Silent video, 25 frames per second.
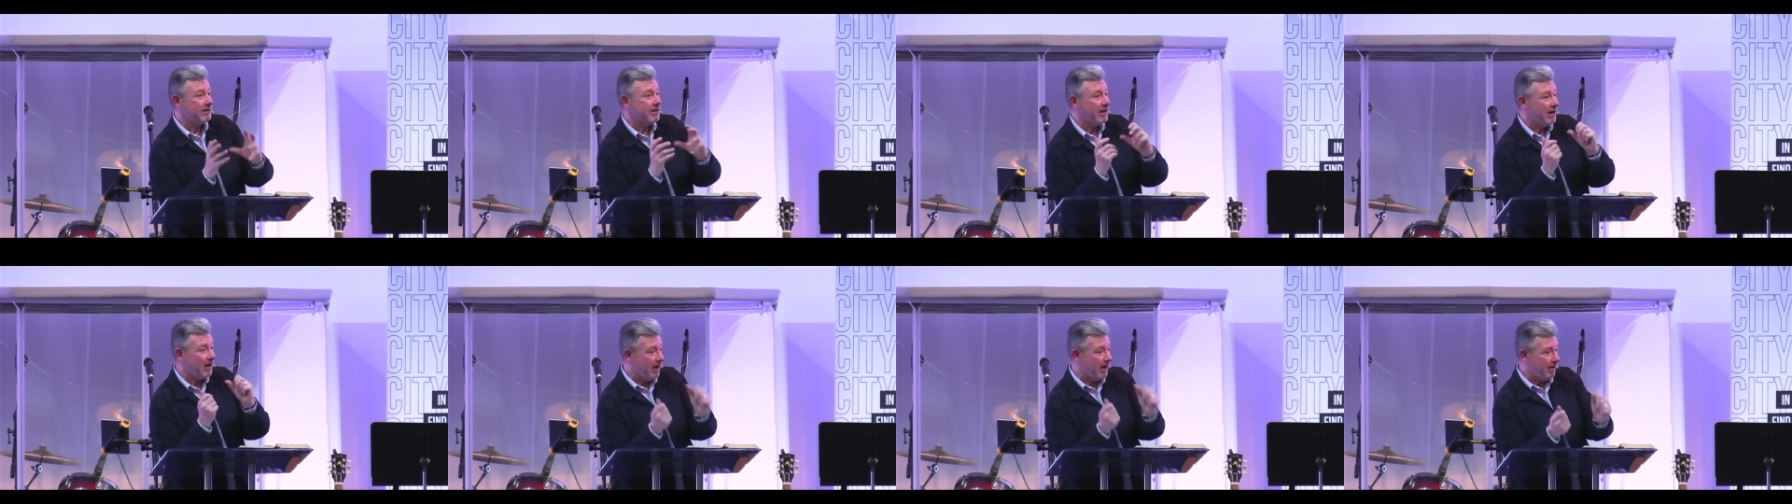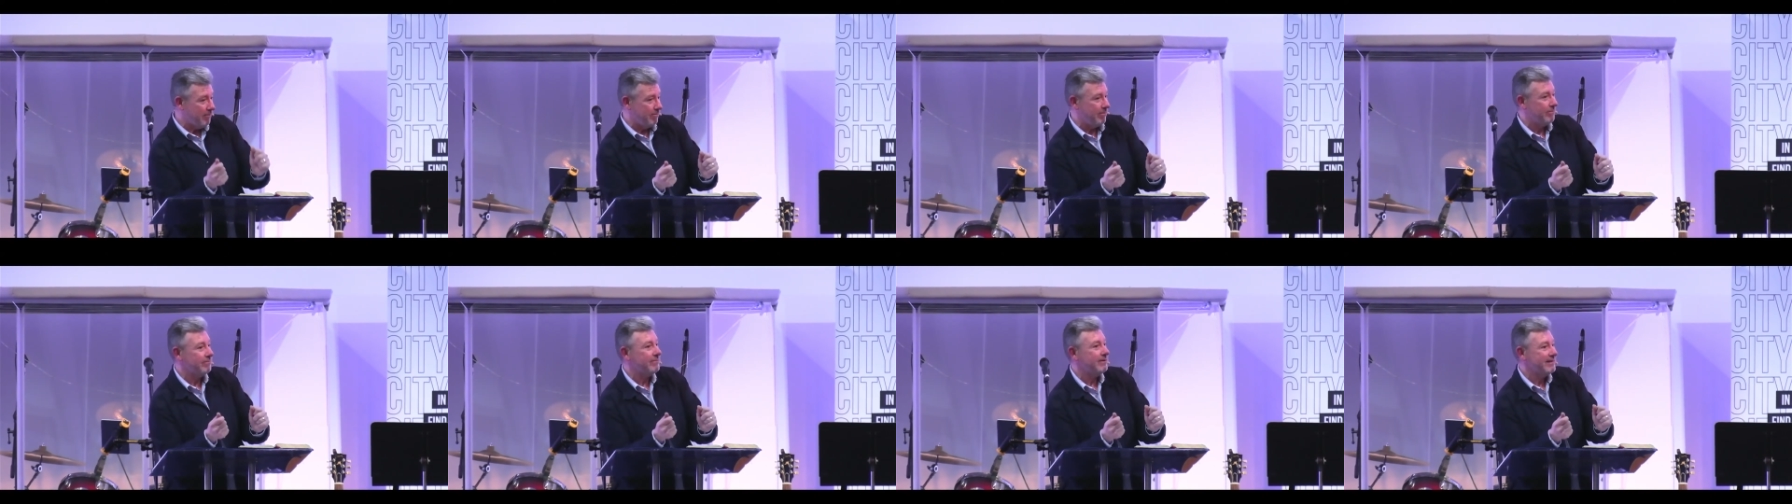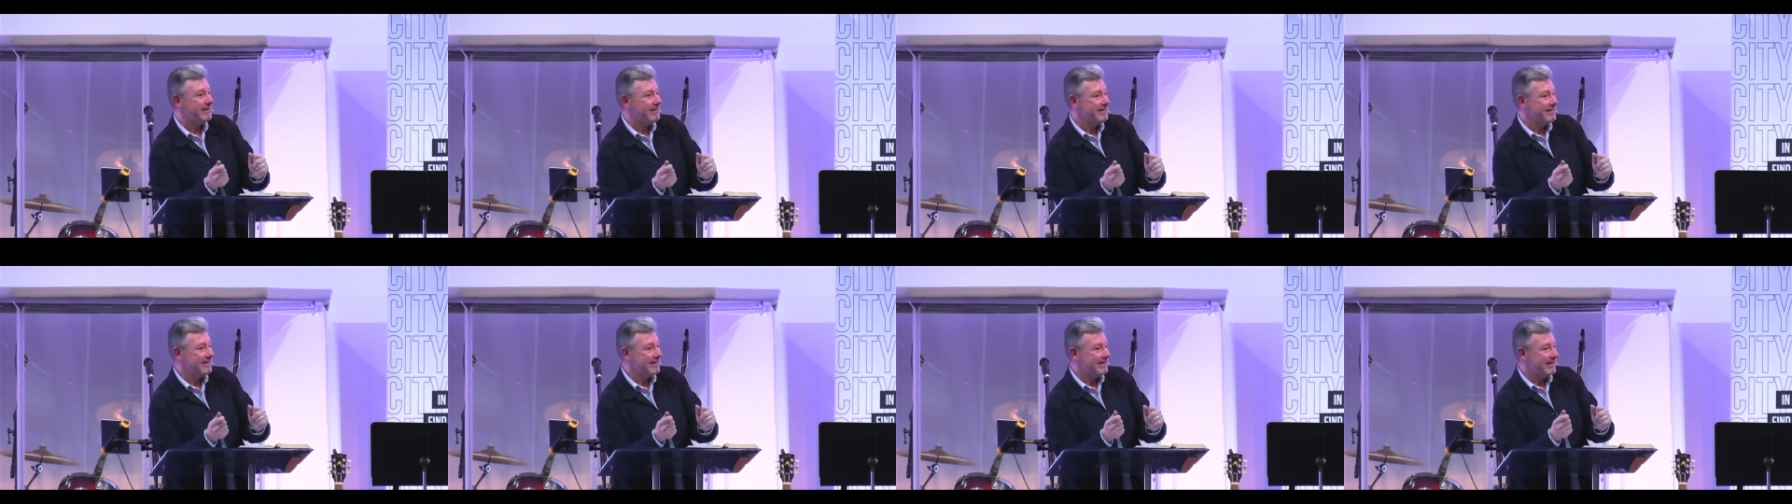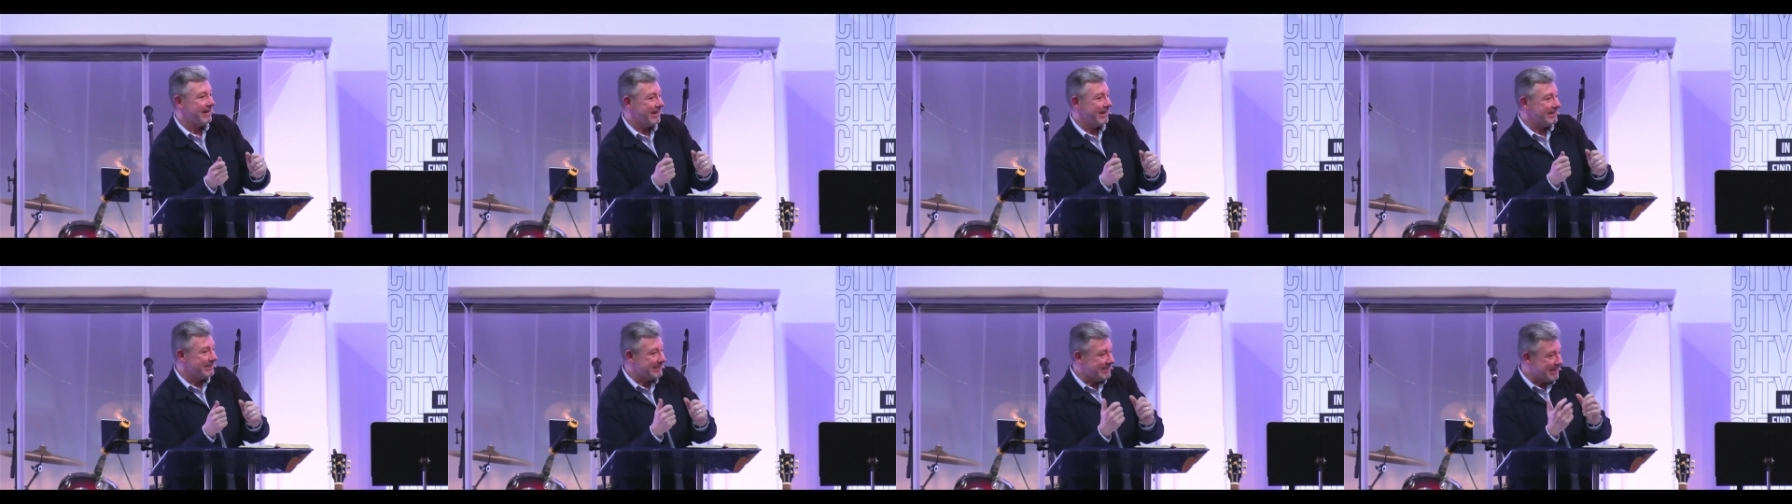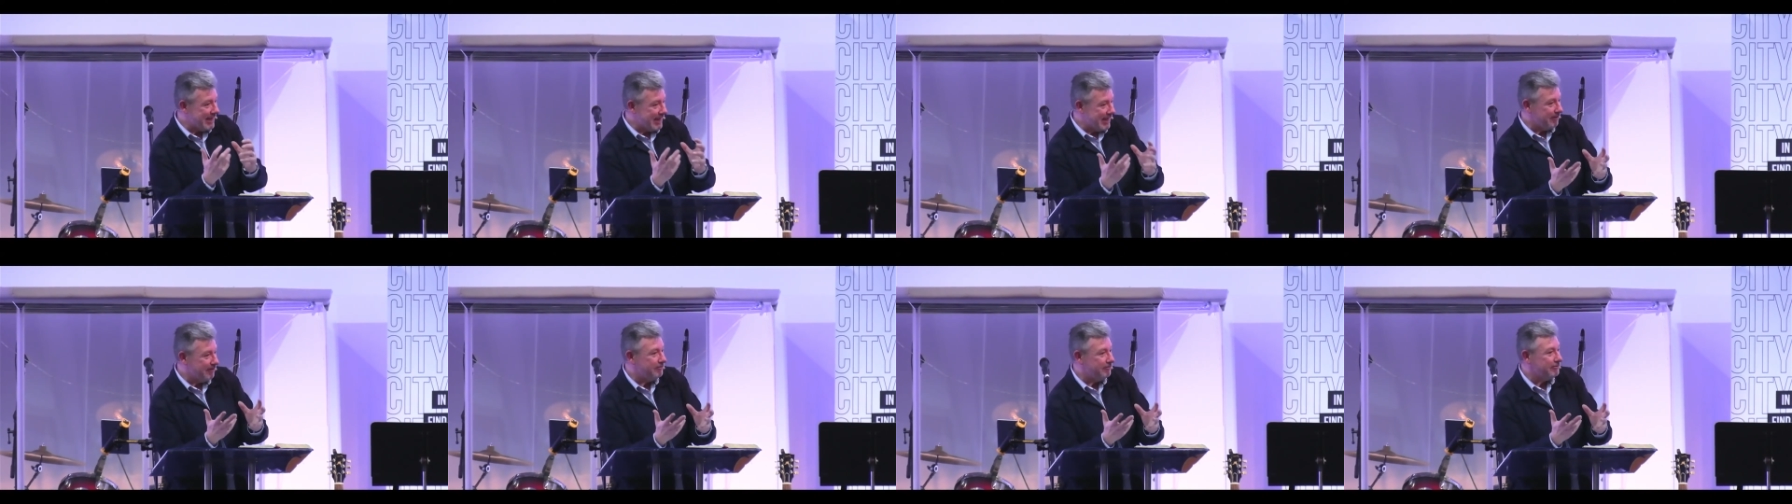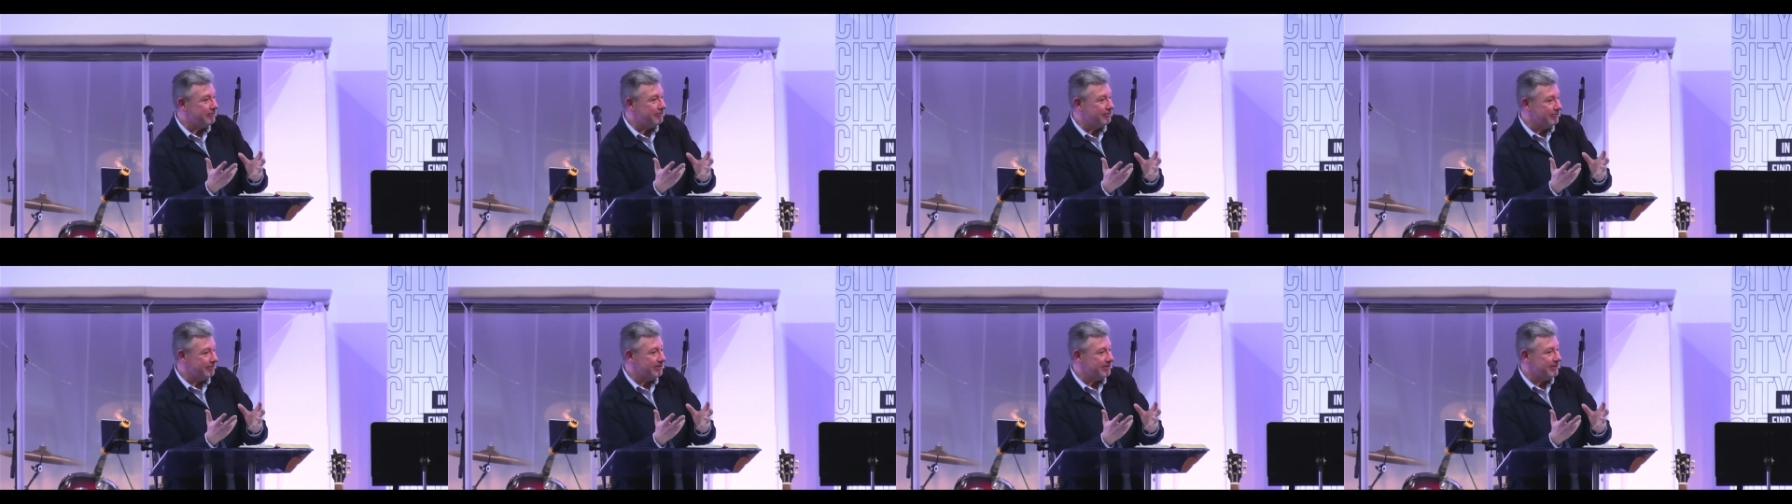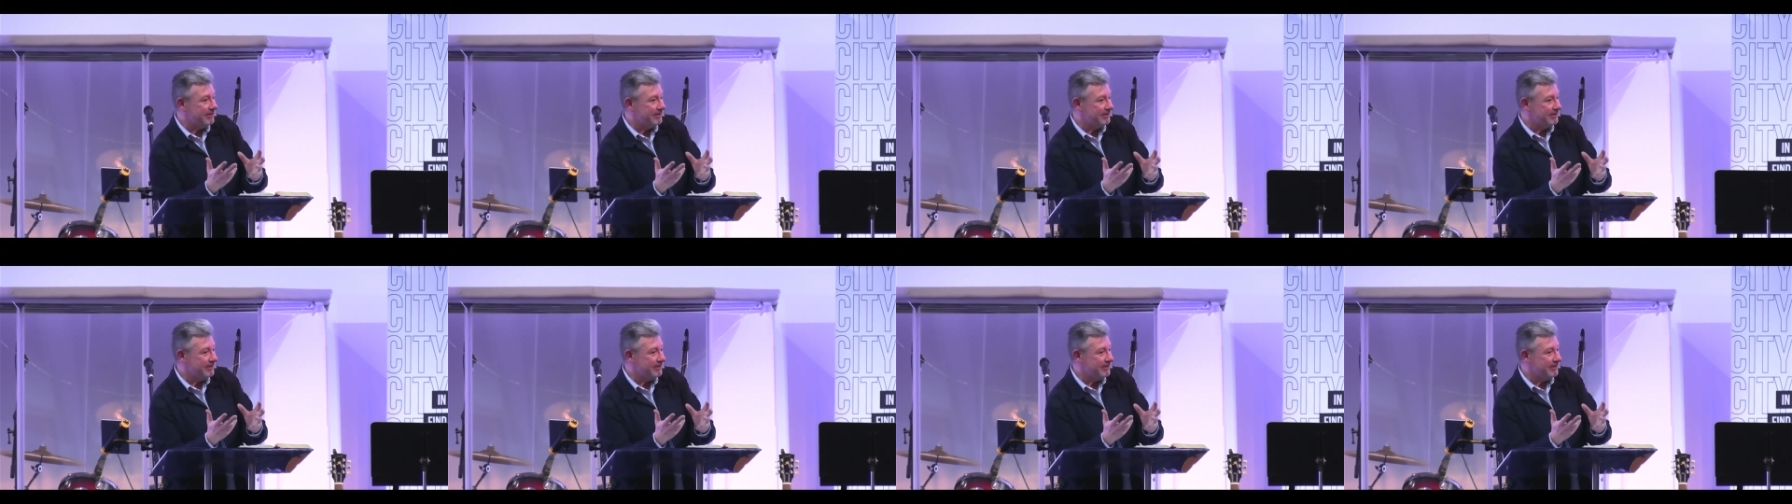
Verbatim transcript: come and take food.